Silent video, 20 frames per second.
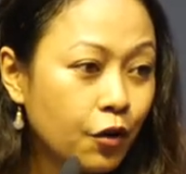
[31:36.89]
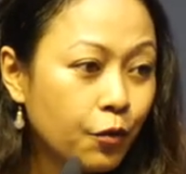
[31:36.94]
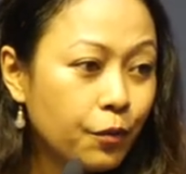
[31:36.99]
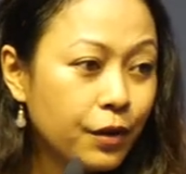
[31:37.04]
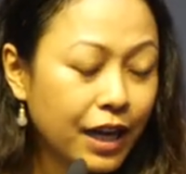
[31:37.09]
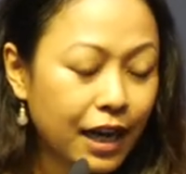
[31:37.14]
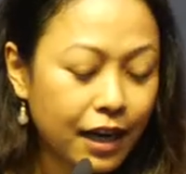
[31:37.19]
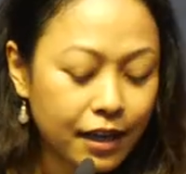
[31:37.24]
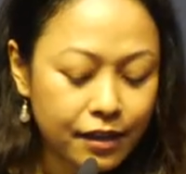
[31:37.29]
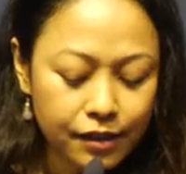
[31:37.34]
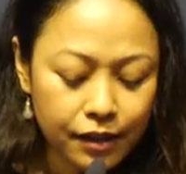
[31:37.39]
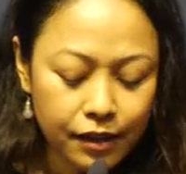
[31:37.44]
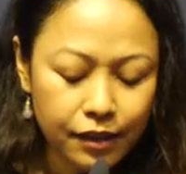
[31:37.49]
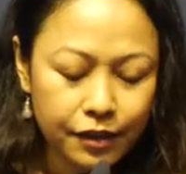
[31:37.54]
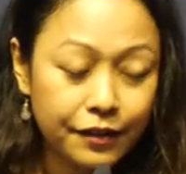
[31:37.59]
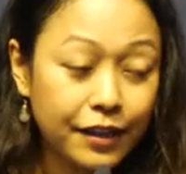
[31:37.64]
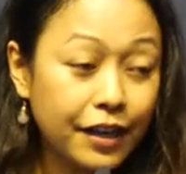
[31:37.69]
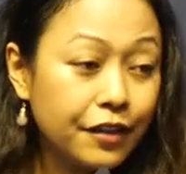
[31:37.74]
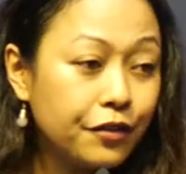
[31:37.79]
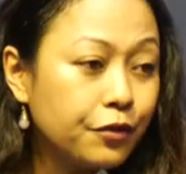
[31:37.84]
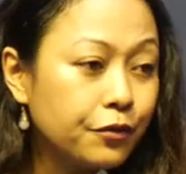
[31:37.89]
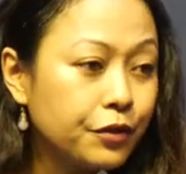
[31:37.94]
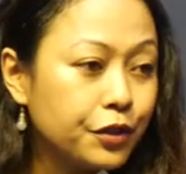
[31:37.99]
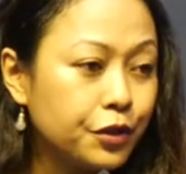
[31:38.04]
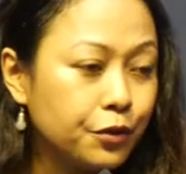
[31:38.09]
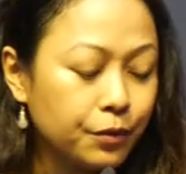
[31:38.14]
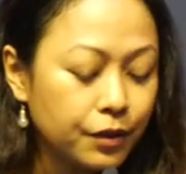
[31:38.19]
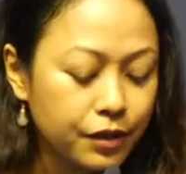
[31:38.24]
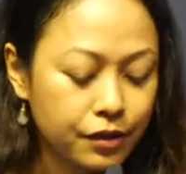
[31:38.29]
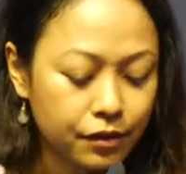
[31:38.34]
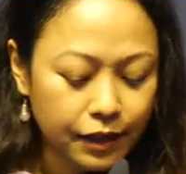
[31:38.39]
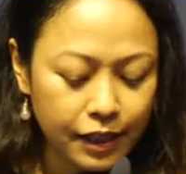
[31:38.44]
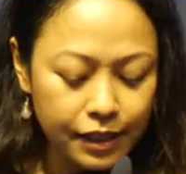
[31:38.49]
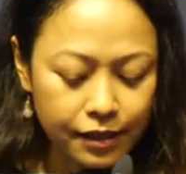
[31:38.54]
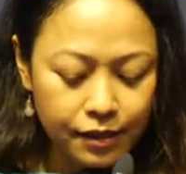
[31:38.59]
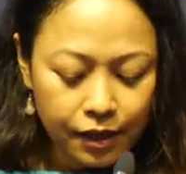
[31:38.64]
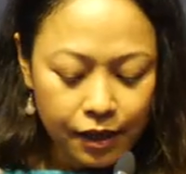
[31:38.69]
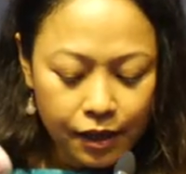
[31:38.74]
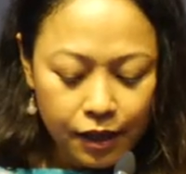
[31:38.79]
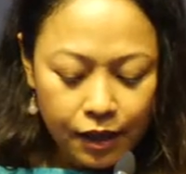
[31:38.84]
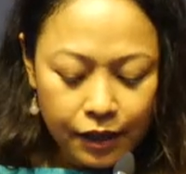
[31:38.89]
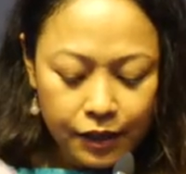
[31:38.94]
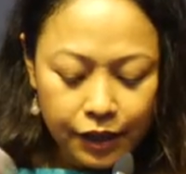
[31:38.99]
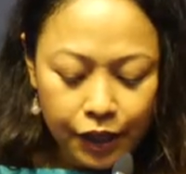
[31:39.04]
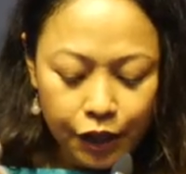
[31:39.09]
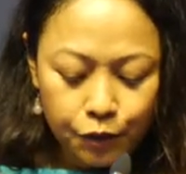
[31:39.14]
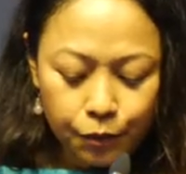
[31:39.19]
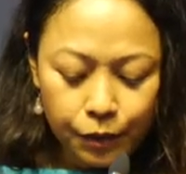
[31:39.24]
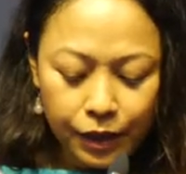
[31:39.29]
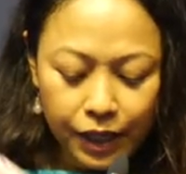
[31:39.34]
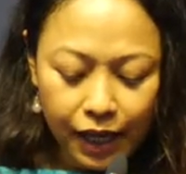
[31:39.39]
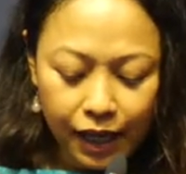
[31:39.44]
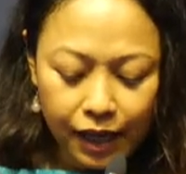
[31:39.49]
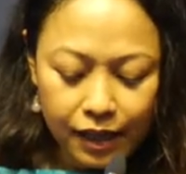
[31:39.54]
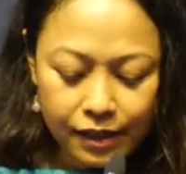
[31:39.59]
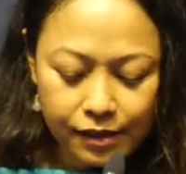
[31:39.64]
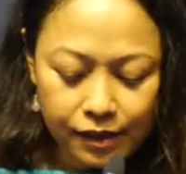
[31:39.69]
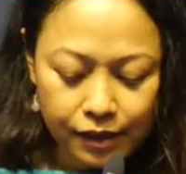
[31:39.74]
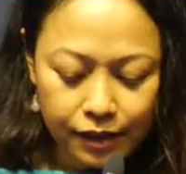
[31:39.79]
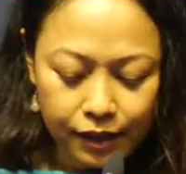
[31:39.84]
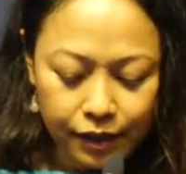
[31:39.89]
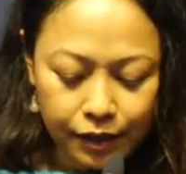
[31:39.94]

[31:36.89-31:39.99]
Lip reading: We had death rituals, right? Then we had